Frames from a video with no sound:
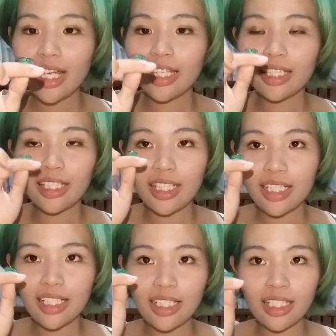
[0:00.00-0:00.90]
And
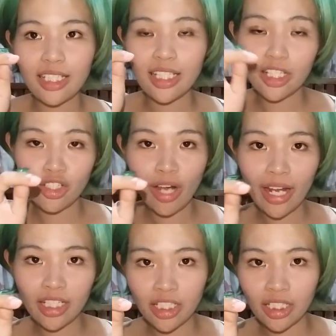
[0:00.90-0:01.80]
this is the
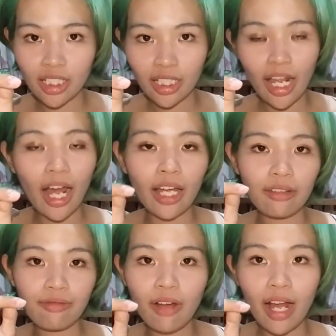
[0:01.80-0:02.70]
strategy that
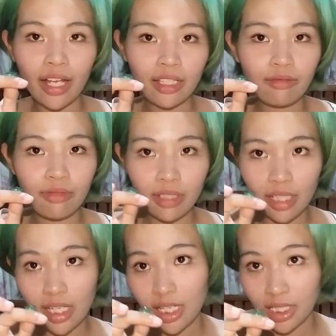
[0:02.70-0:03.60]
I find
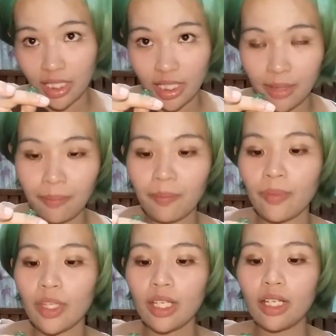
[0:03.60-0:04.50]
really easy.
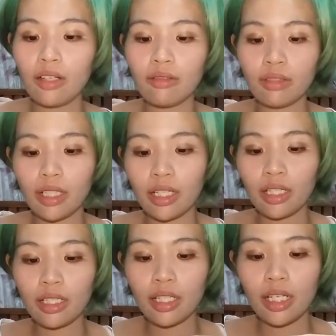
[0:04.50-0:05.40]

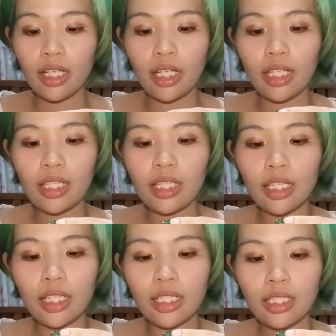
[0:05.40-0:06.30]
Okay, and
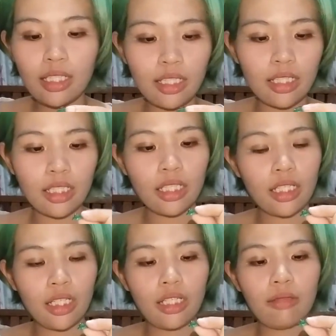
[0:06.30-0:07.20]
then
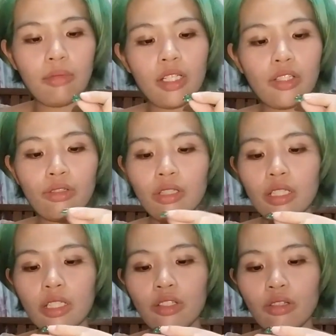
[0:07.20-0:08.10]
make sure
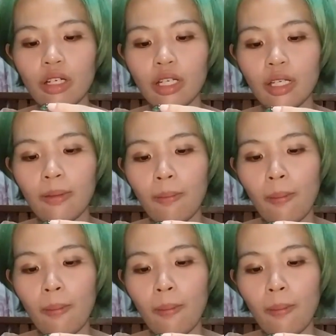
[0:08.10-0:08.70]
it's dry,